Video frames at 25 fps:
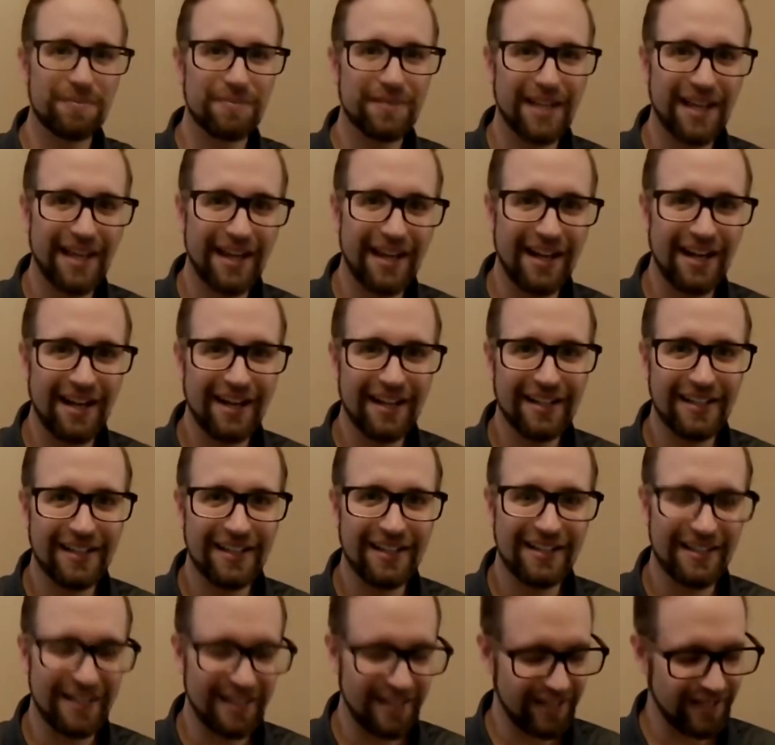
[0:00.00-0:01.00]
Chaotic
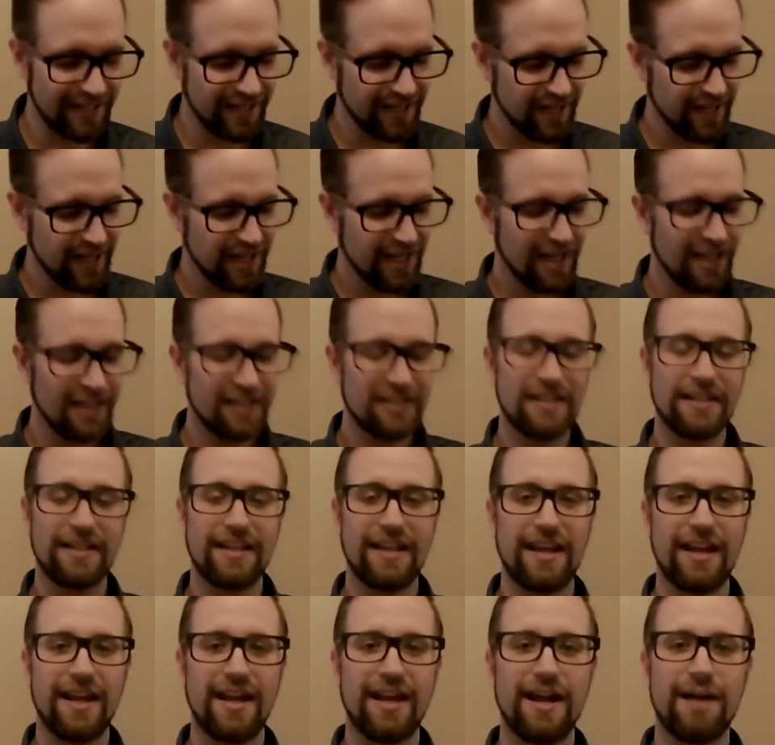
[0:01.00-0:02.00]
Geeky.
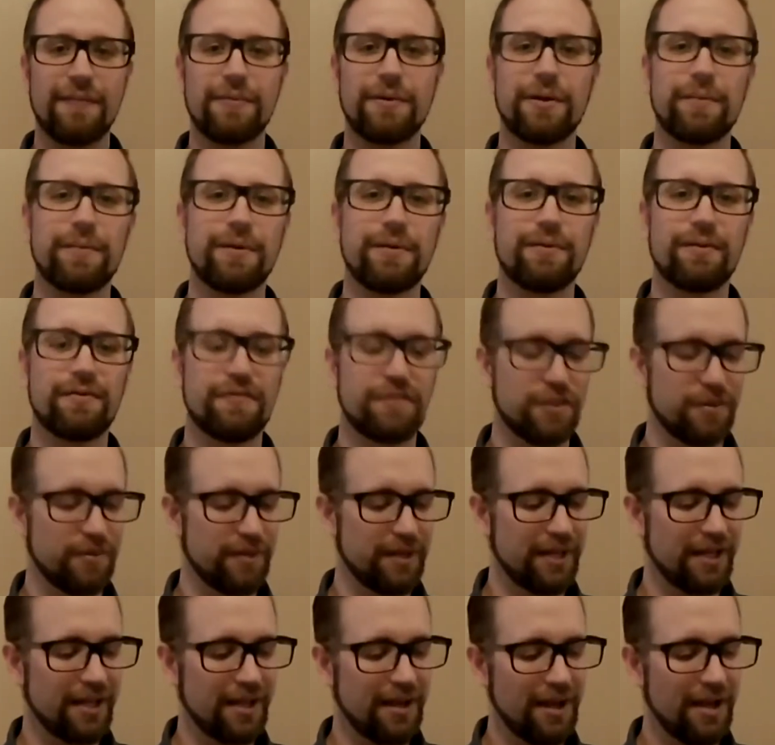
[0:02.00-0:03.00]
Today I'm going to be
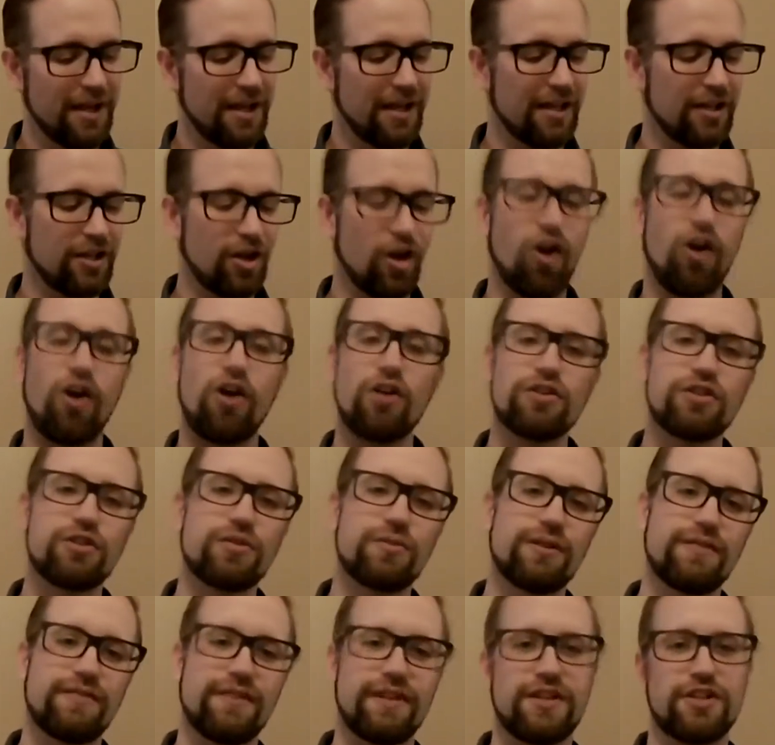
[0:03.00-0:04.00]
reviewing Call to
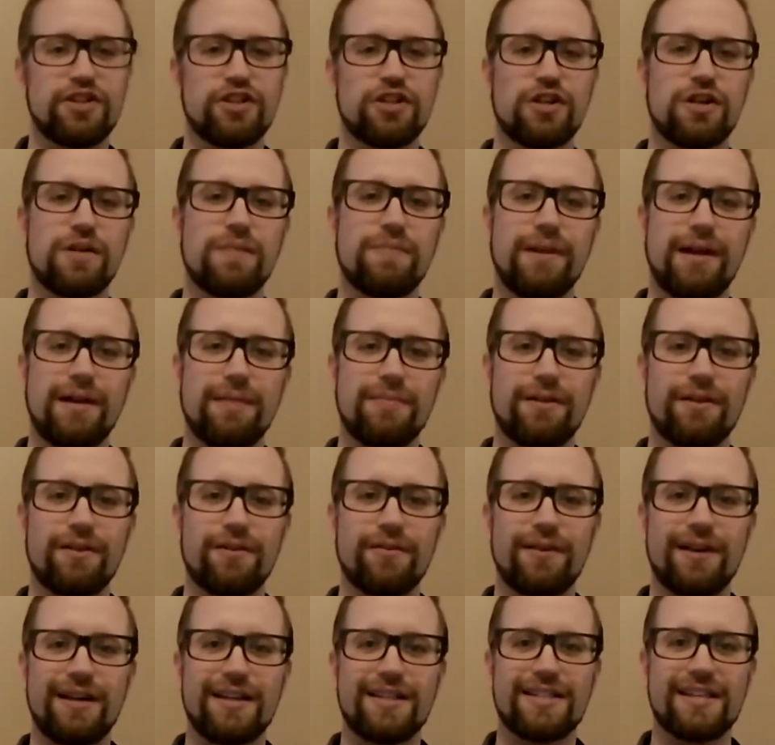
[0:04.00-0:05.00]
Adventure by
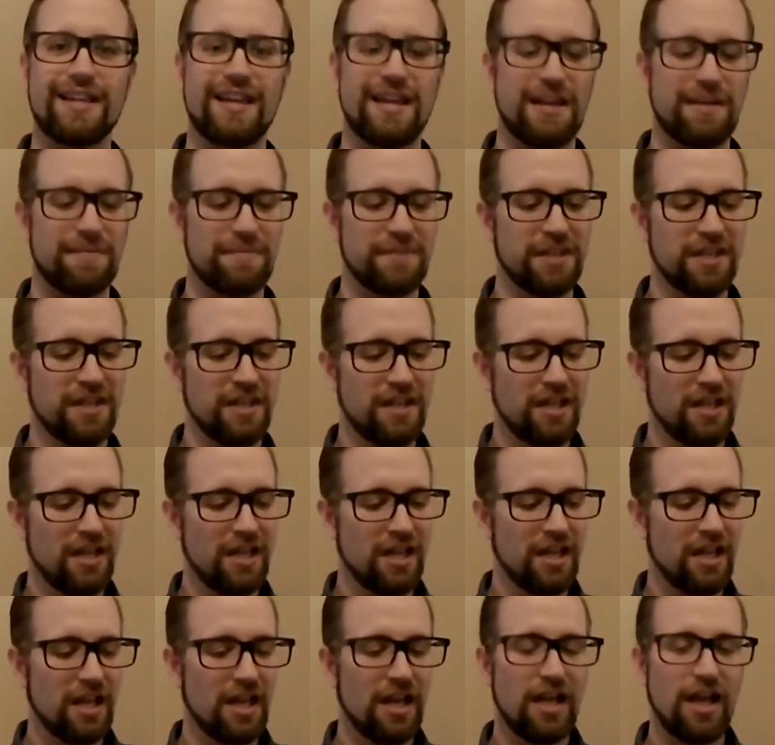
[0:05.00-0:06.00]
Brotherwise Games.
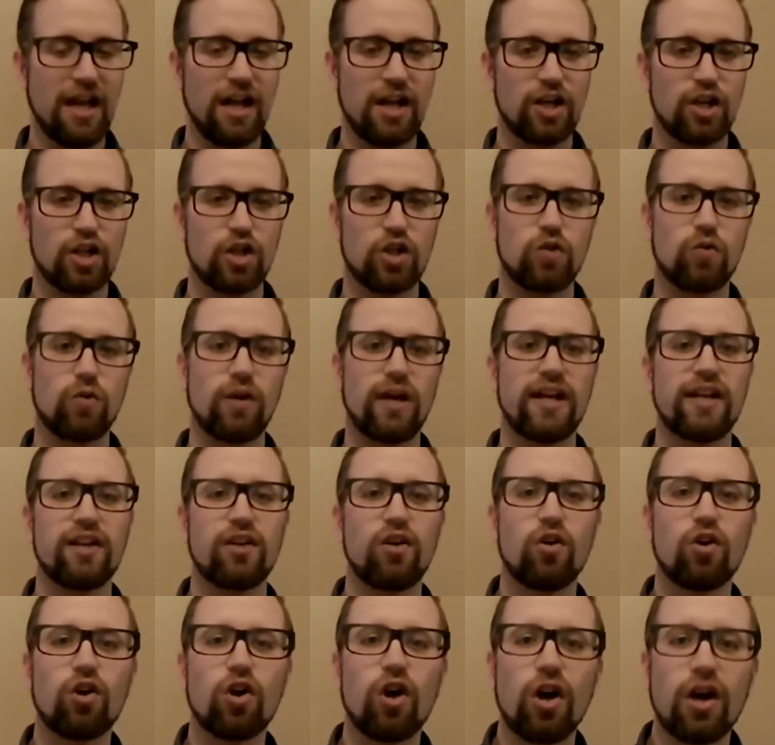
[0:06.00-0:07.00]
It's a great
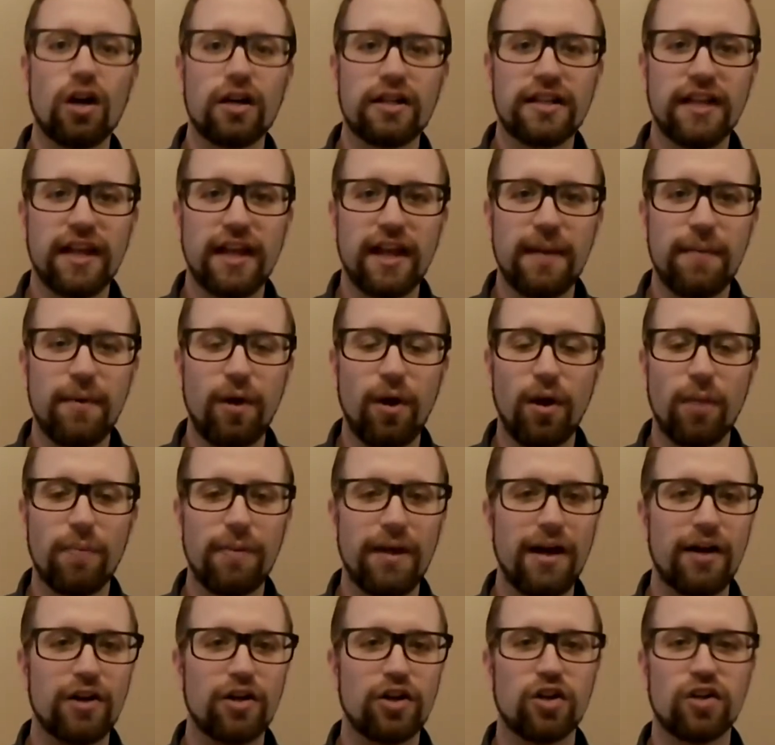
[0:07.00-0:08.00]
little card game all
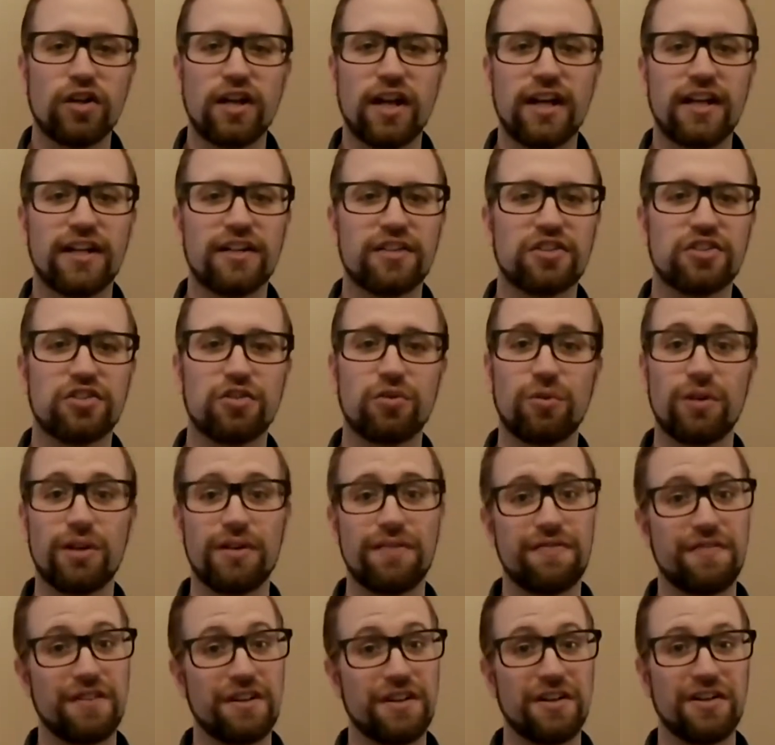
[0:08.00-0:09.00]
about creating a story
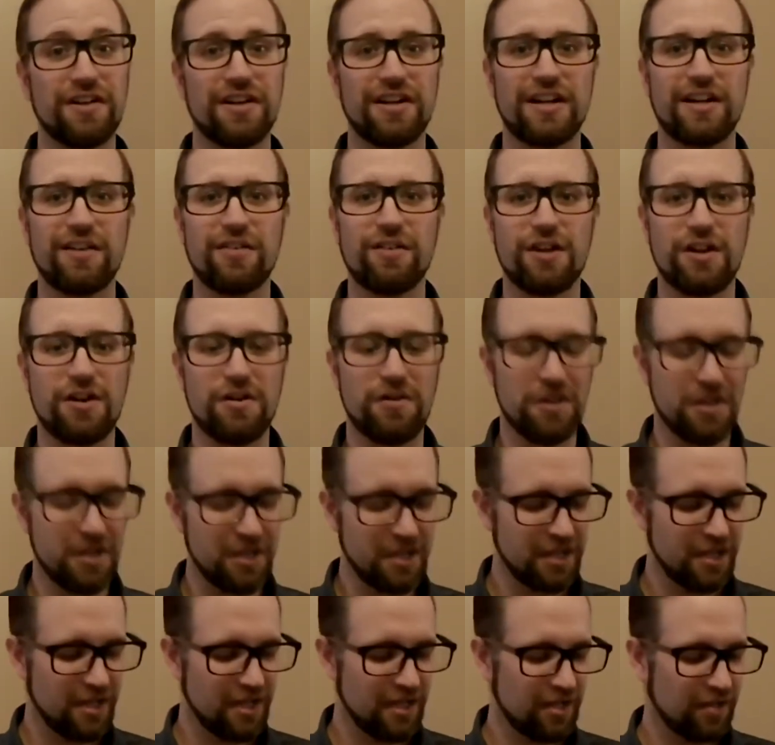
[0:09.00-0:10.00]
for your hero.
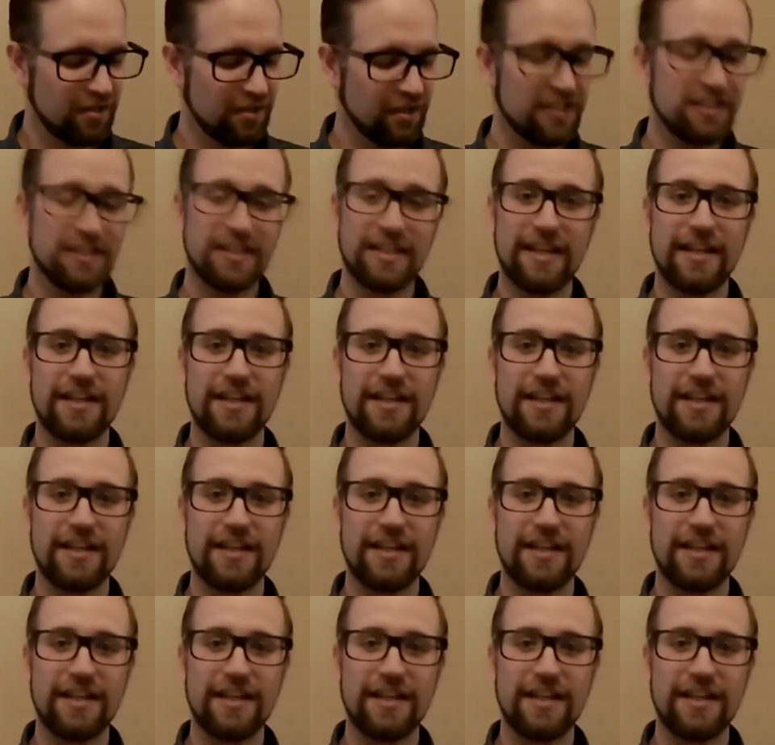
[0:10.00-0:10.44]
Let's get